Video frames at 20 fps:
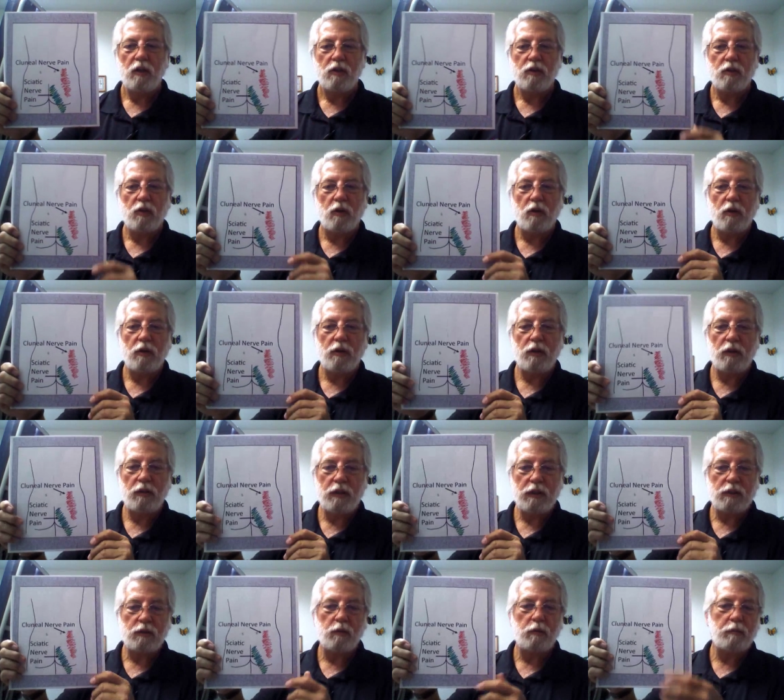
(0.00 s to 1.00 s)
So
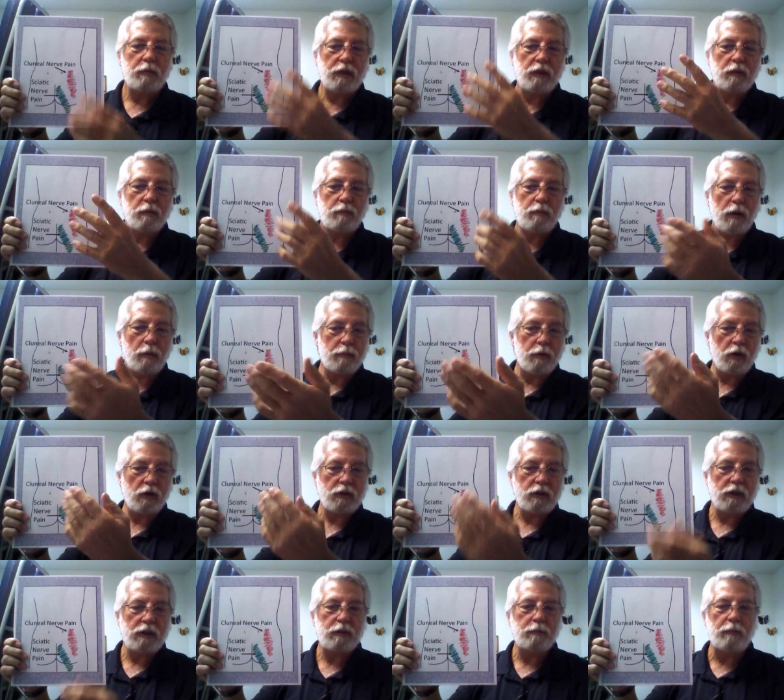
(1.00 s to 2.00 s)
this would be the, a
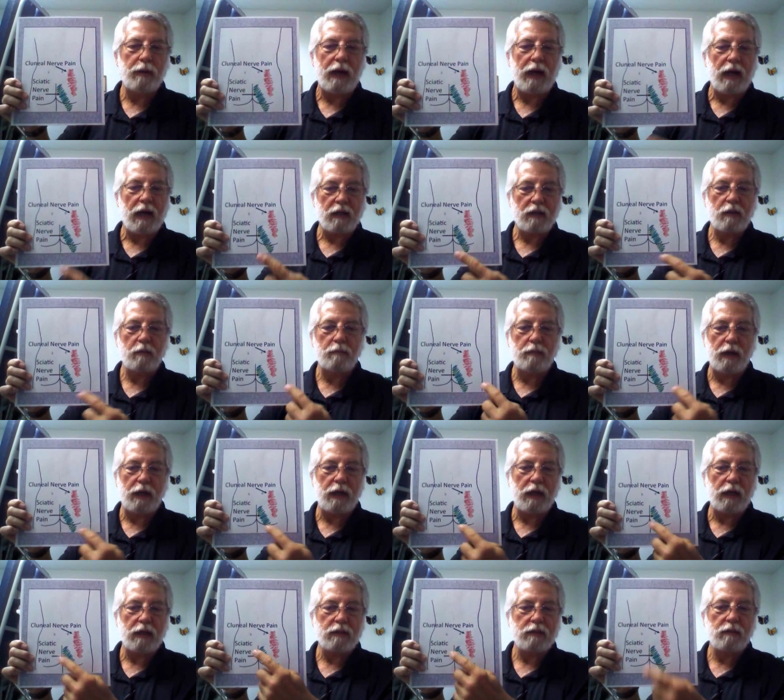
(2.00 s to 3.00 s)
person's back, the
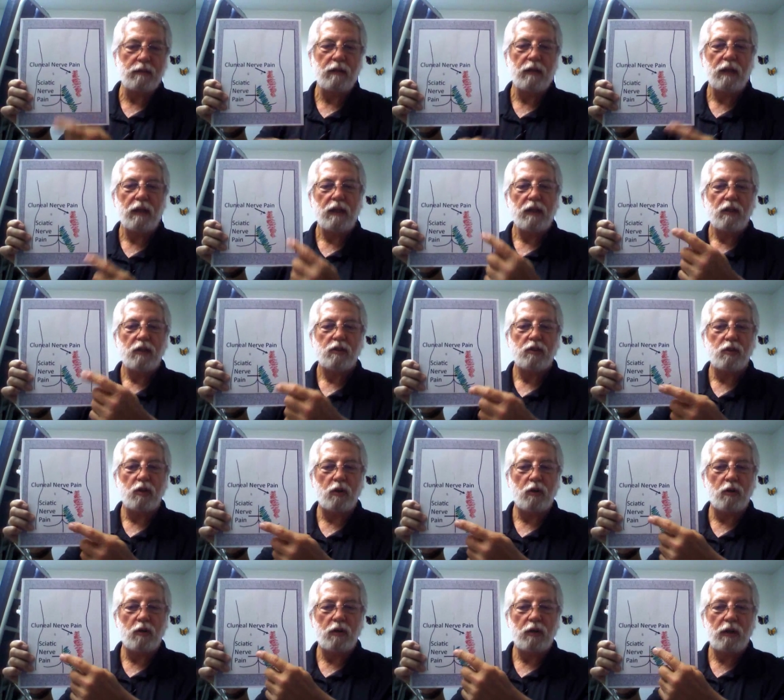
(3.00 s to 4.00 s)
buttocks.
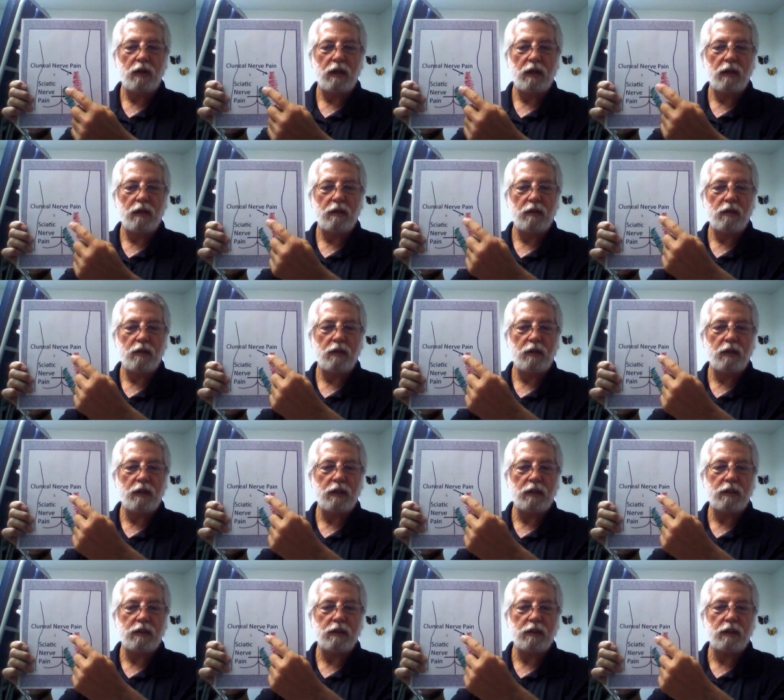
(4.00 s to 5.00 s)
So
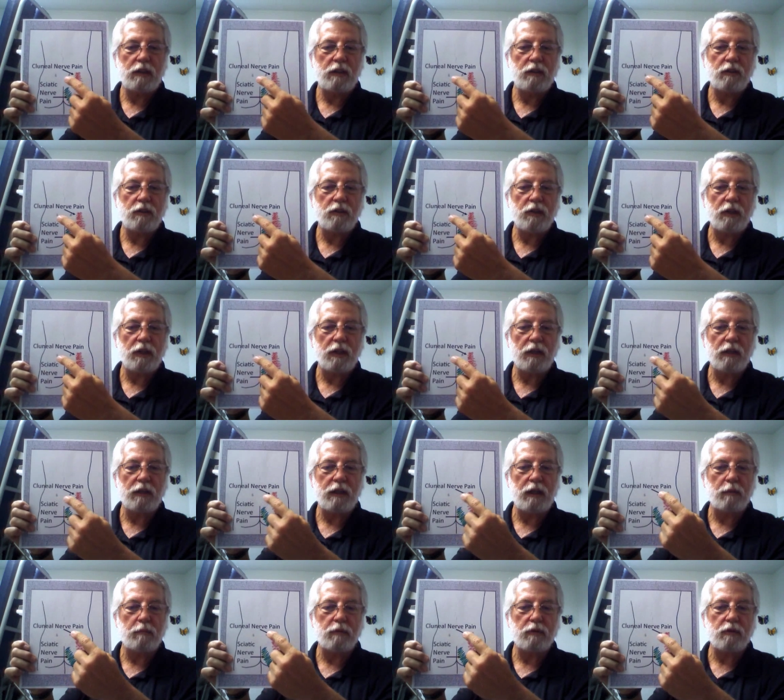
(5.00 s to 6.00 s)
this is, these are the little
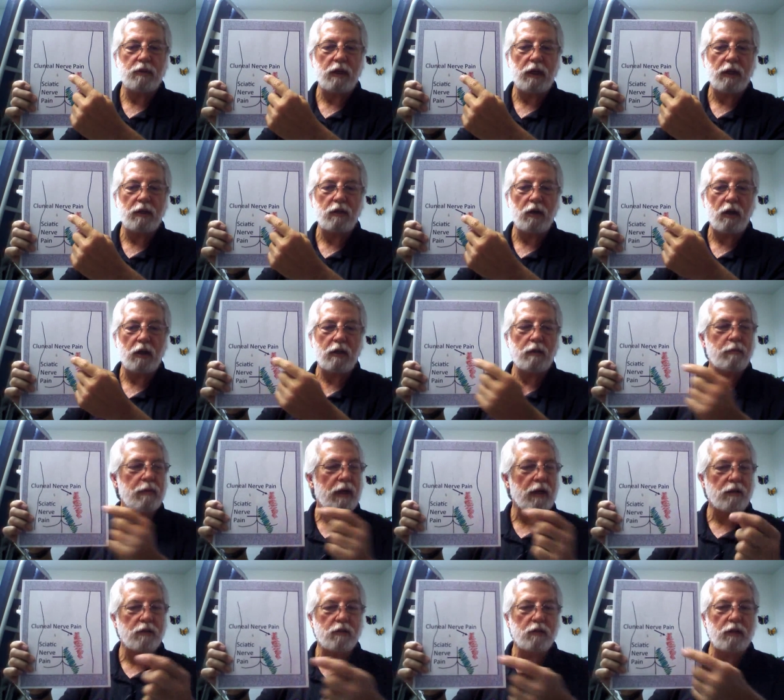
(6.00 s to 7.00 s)
dimples that I talked
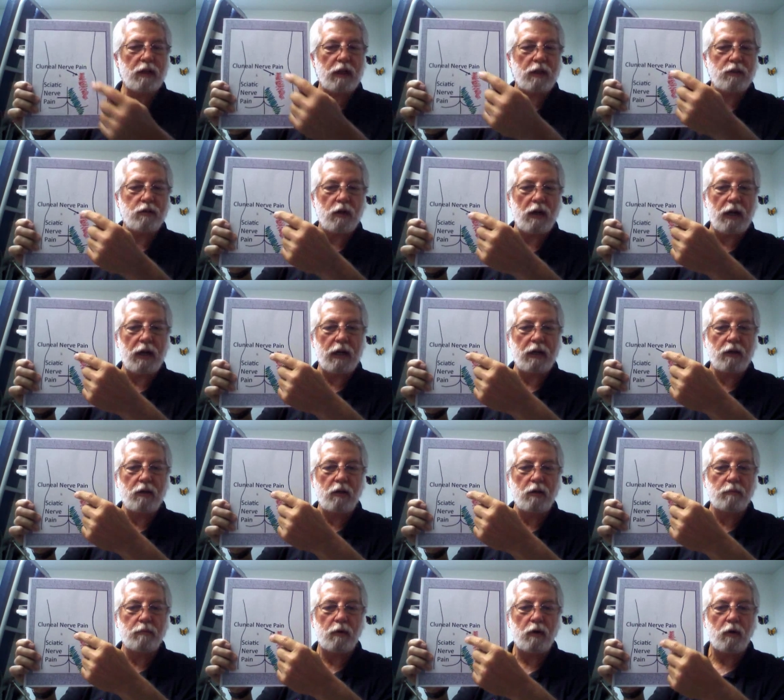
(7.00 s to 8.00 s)
about. So that
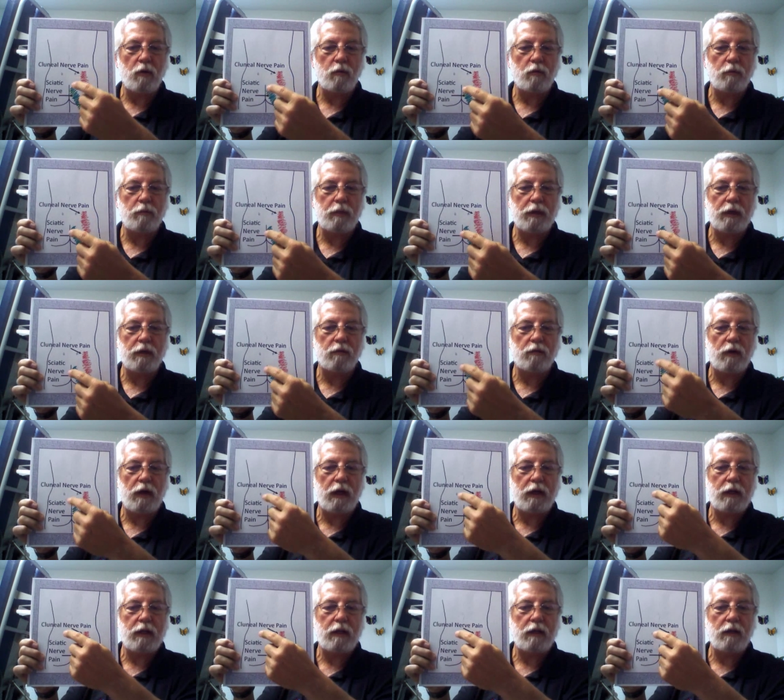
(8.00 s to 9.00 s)
triangular bone would be
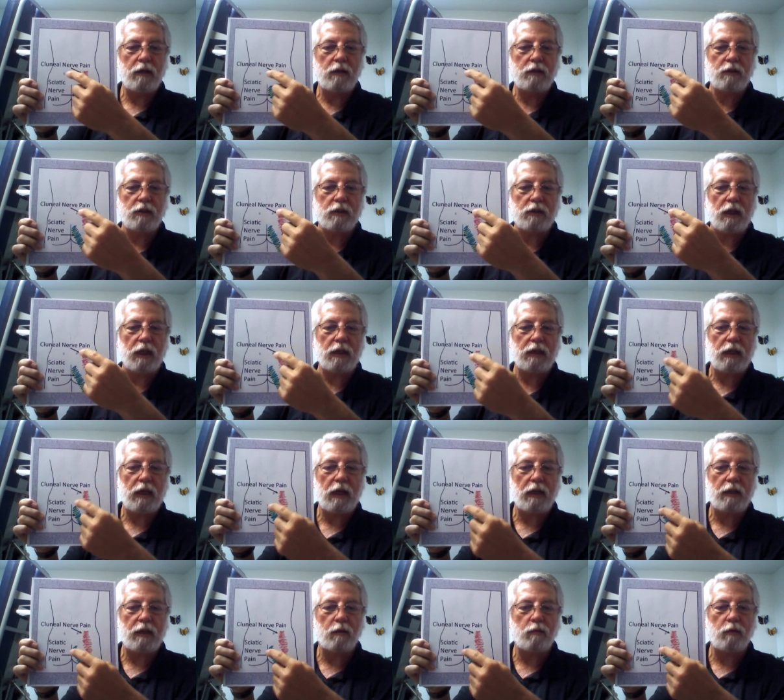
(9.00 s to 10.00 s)
right here, just like
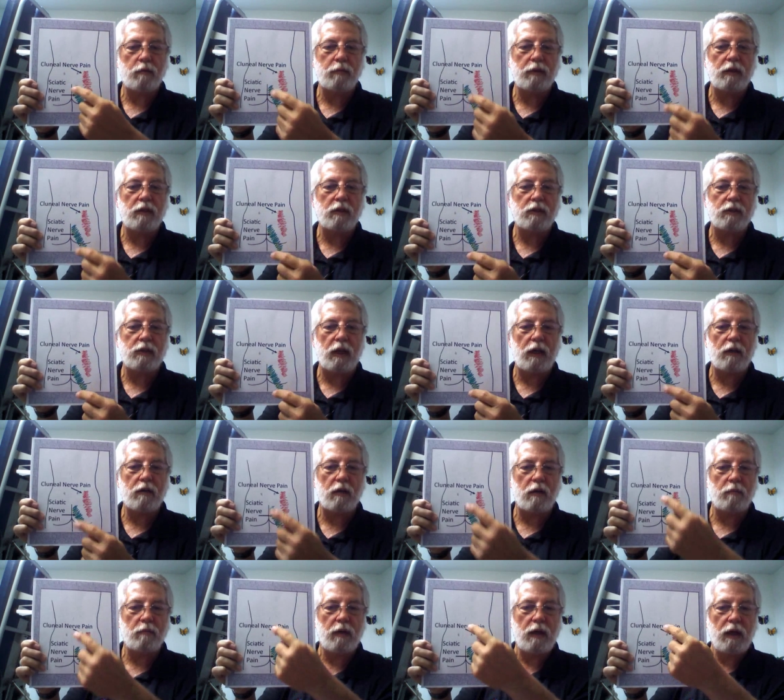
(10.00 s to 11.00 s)
that. That would be the
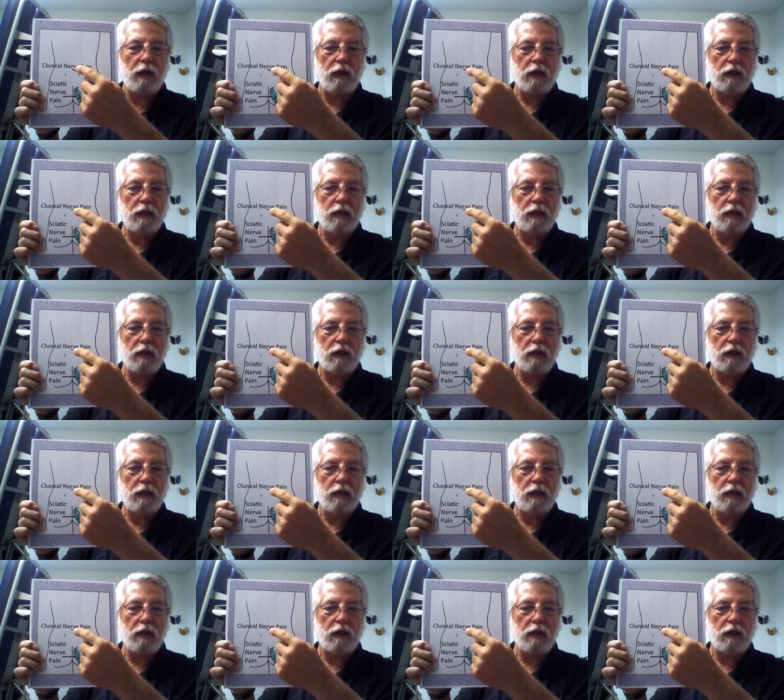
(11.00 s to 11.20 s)
sacrum.